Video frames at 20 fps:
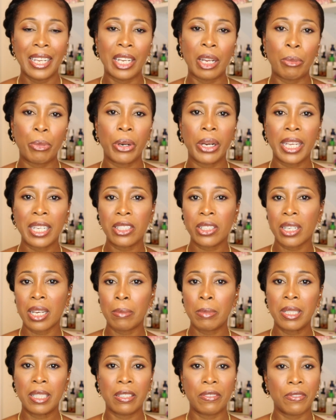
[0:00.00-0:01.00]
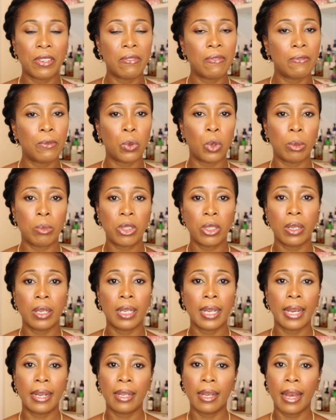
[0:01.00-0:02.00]
Now, breakage come in different forms. You
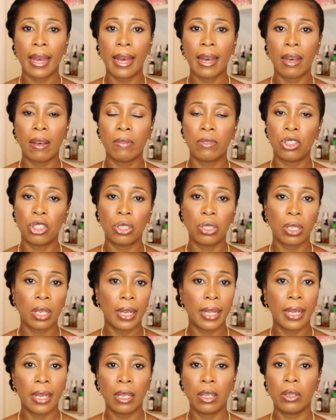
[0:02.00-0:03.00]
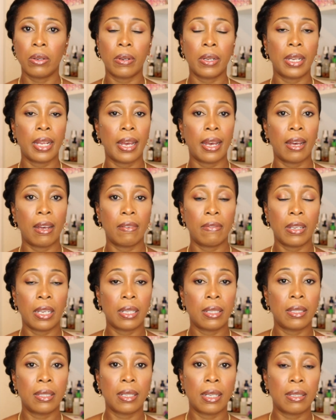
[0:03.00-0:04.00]
can either have shedding, you can have
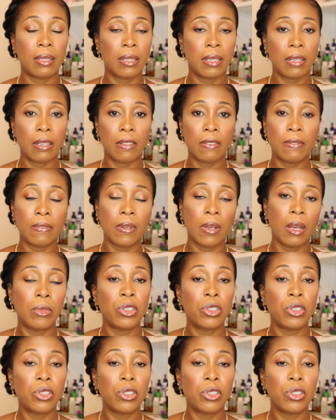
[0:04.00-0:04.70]
excessive